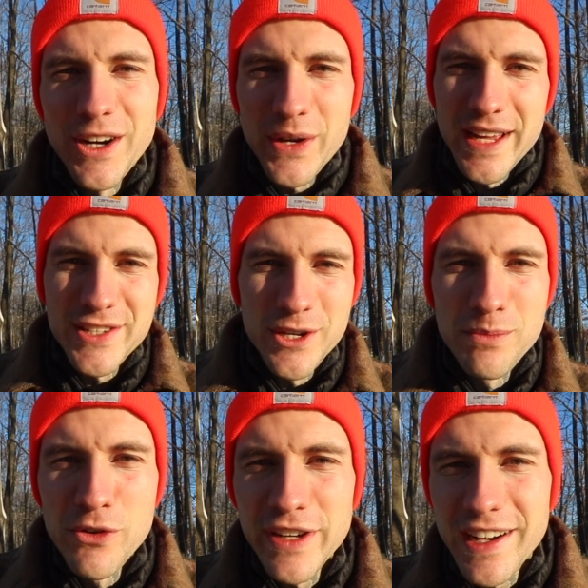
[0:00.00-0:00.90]
Okay, so
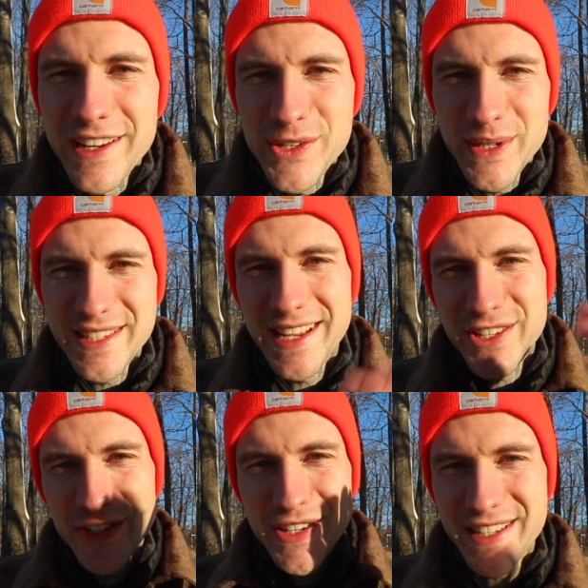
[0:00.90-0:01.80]
moving on to
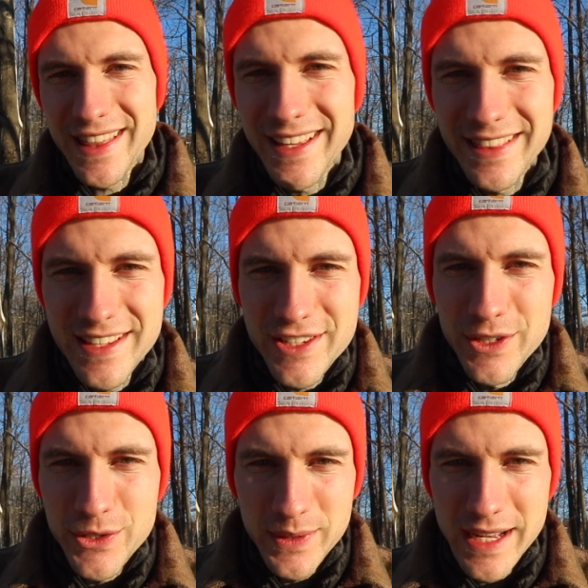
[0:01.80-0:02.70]
accessories, I think this
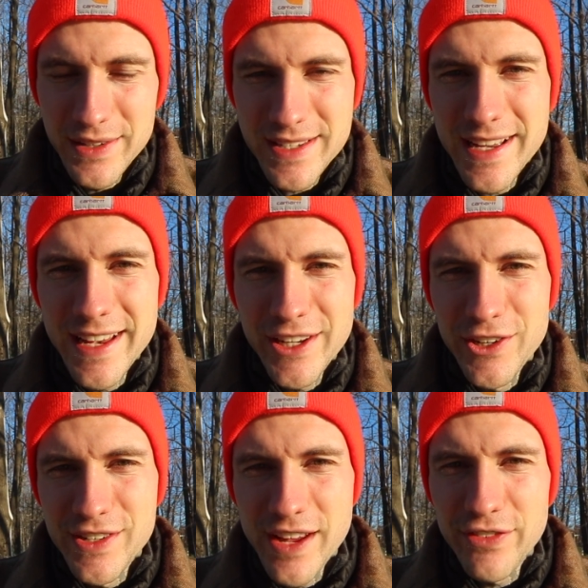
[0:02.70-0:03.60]
goes without saying.
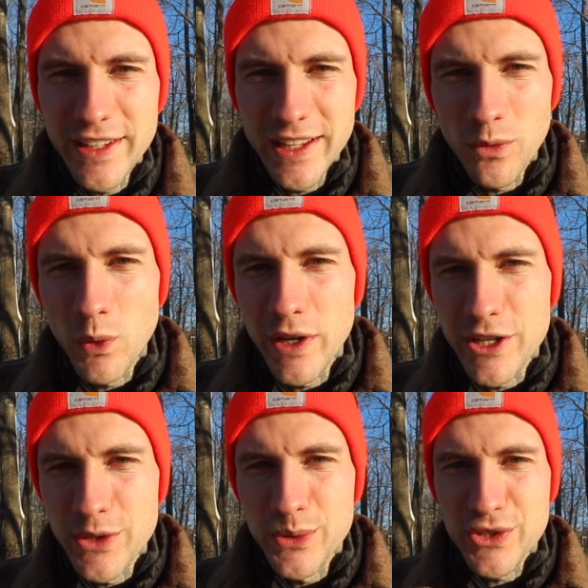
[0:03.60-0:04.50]
You're definitely going to want to
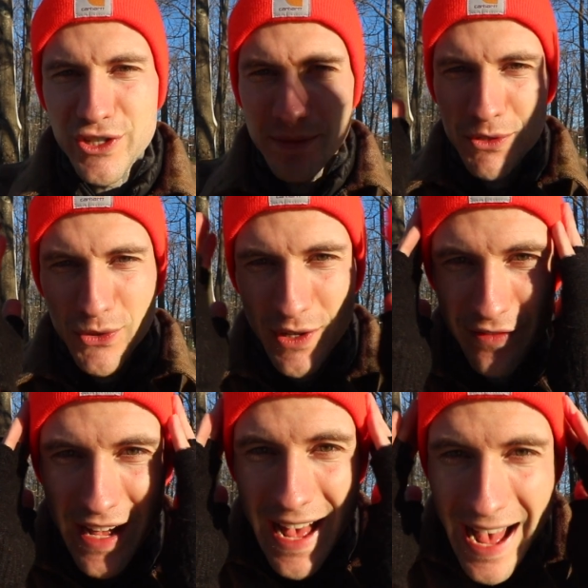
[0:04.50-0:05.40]
use some sort of
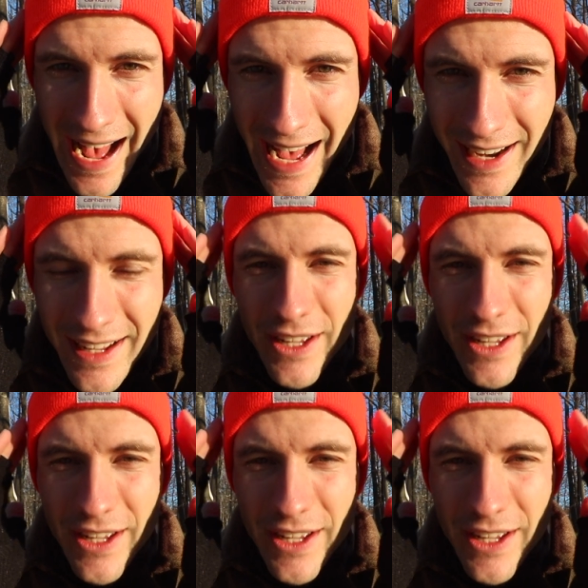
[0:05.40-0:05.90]
a hat.